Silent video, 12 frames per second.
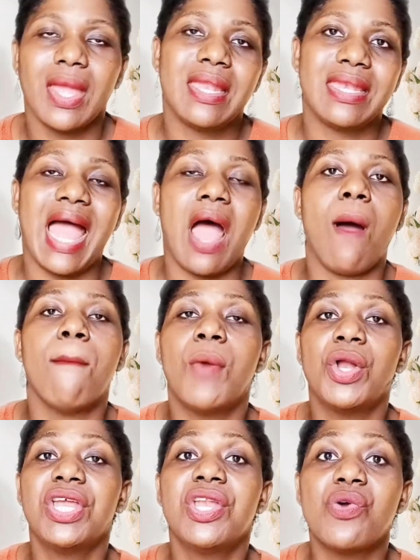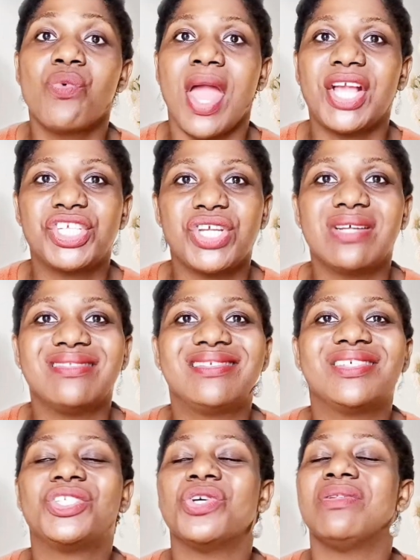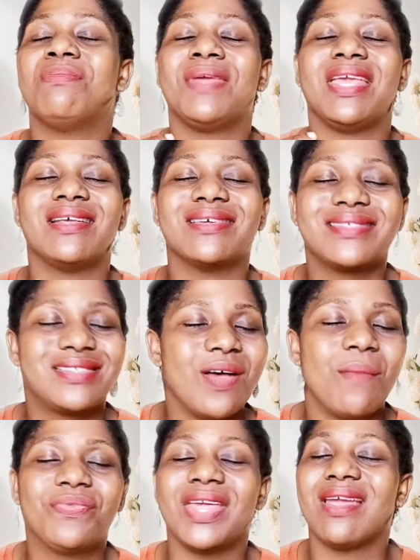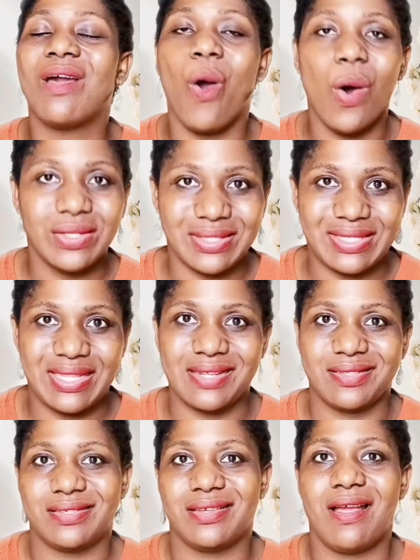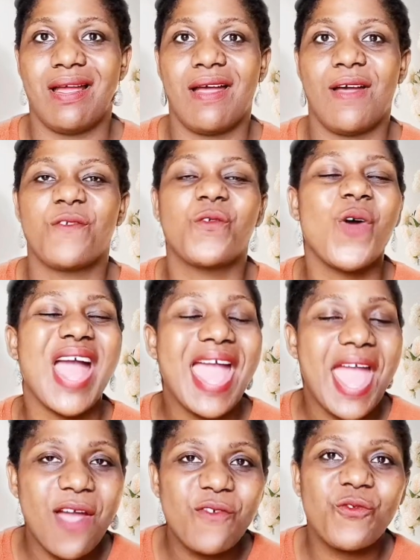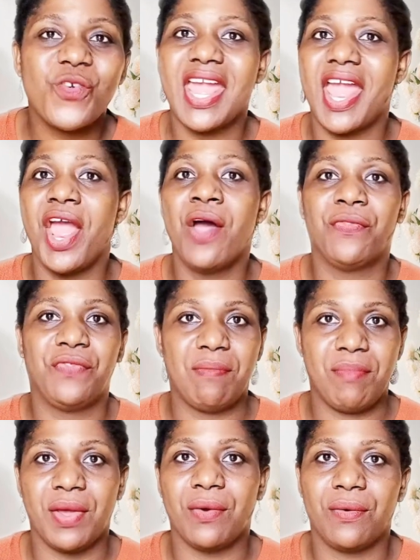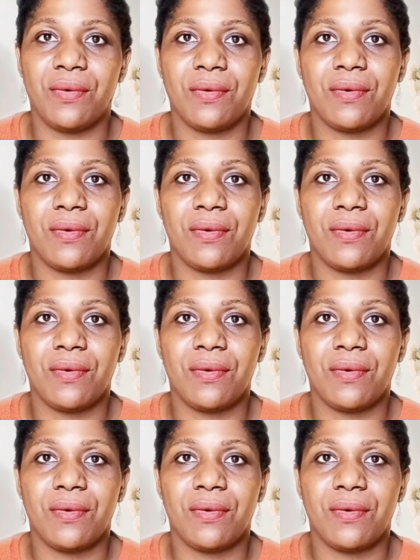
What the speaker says: Now, morning erections should be something constant for every healthy male.